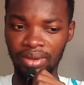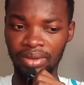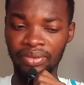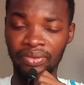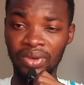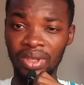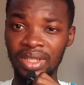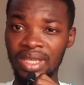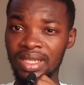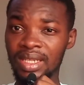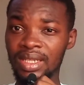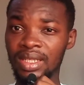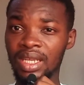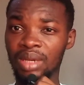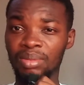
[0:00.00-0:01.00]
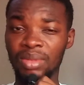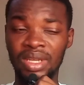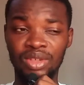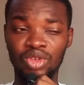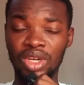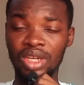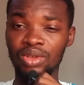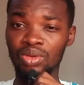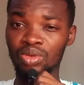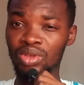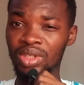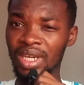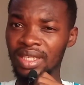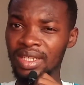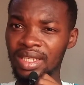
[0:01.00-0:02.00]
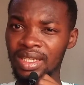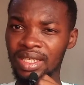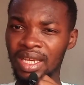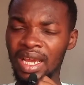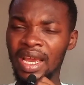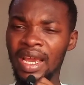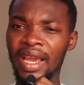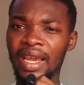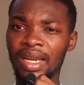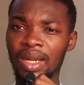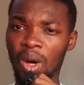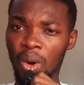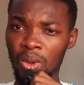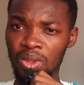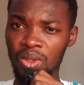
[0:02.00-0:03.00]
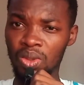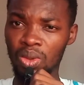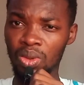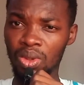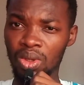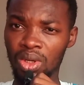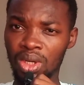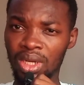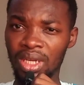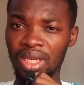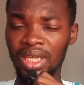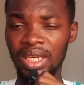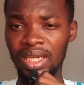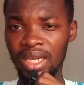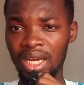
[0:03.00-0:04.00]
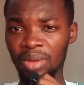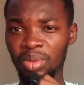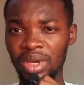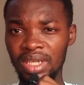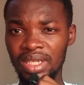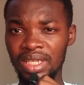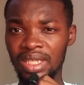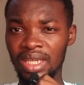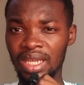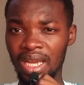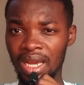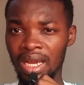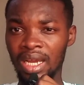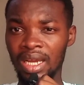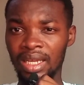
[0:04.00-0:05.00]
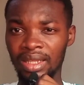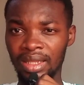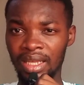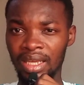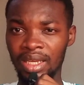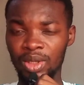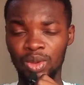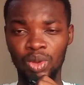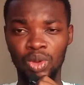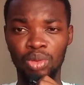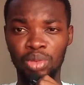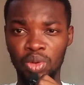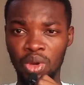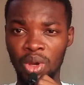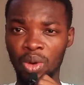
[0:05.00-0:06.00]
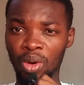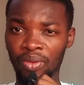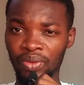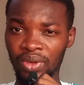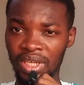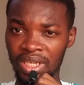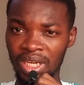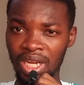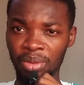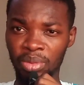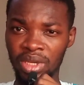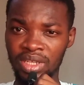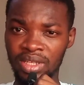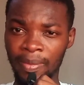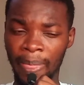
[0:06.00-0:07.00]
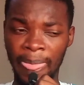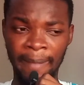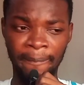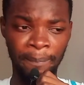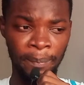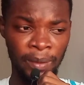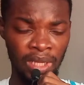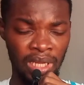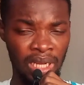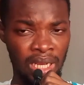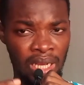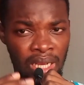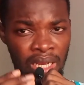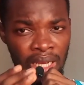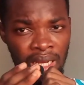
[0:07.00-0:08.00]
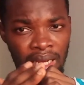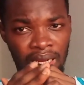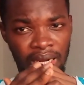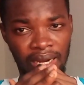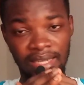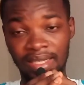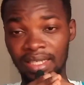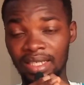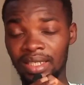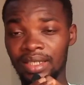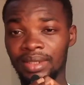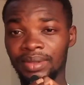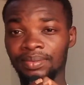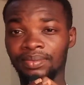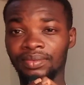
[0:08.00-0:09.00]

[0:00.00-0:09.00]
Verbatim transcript: invade the system and try to do their things and also kidnappers are there so beware of kidnappers I think